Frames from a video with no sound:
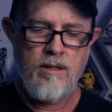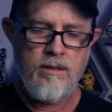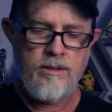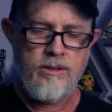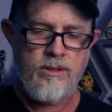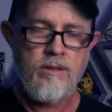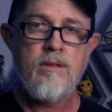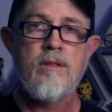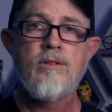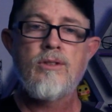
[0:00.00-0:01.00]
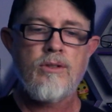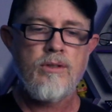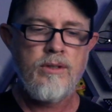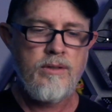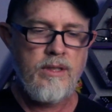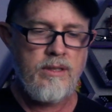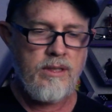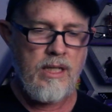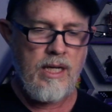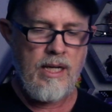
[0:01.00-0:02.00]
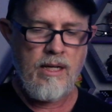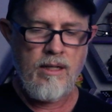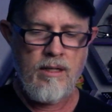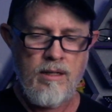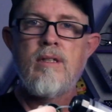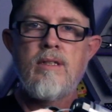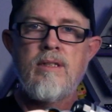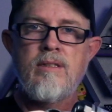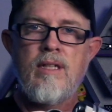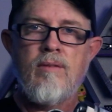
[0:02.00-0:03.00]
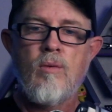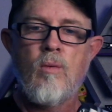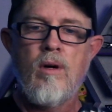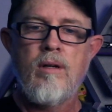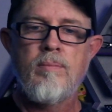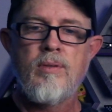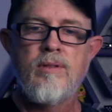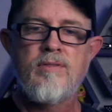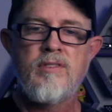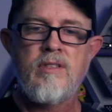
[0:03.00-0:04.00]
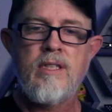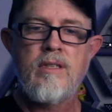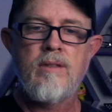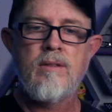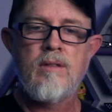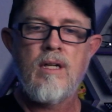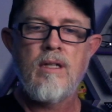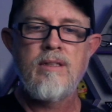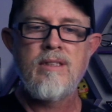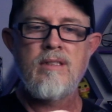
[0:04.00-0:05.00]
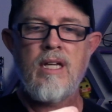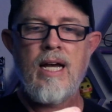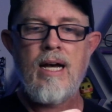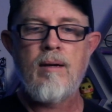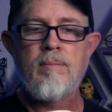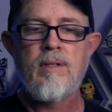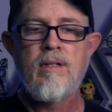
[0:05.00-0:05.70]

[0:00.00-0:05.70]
Let's unscrew this guy. It does have a waterproof seal on this cap.